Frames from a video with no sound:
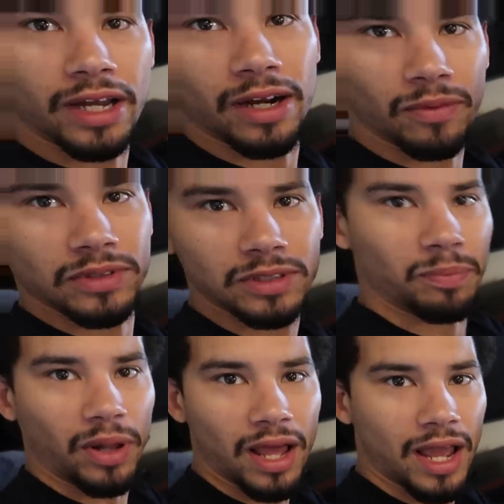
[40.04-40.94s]
here wants to
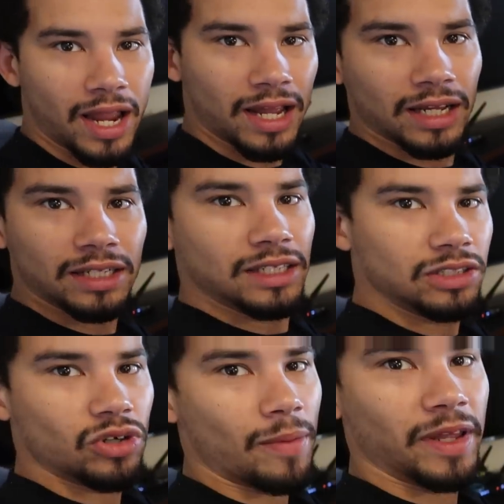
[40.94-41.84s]
play.
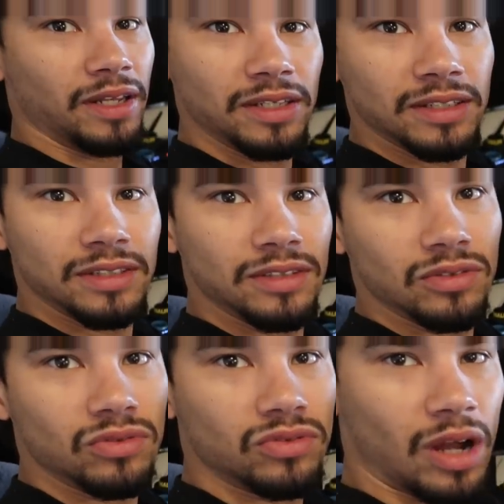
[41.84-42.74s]
Drop it.
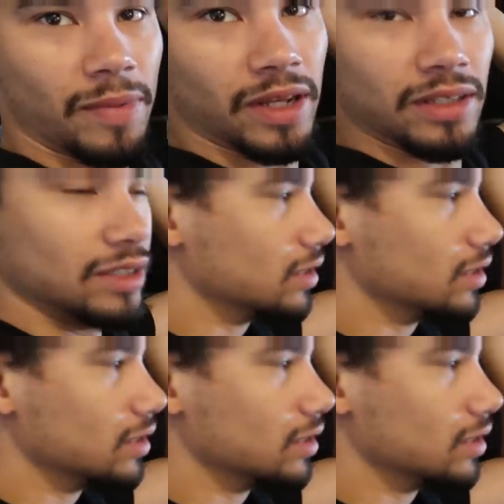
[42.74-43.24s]
Drop it.